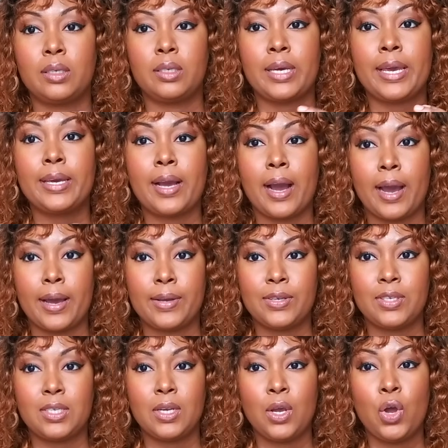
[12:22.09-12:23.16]
gay
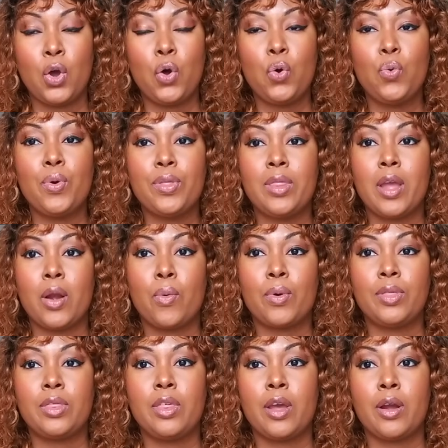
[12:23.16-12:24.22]
guys who were there
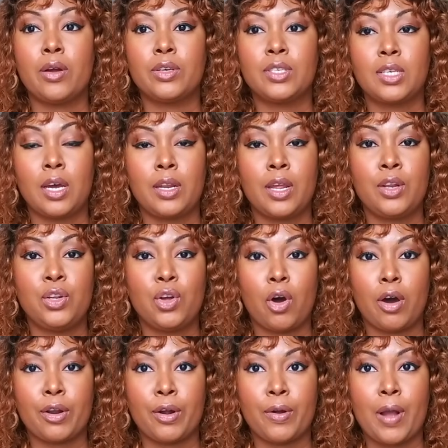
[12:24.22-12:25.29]
with their son and
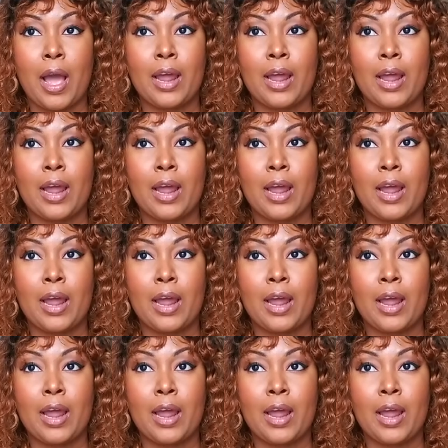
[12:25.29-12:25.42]
daughter,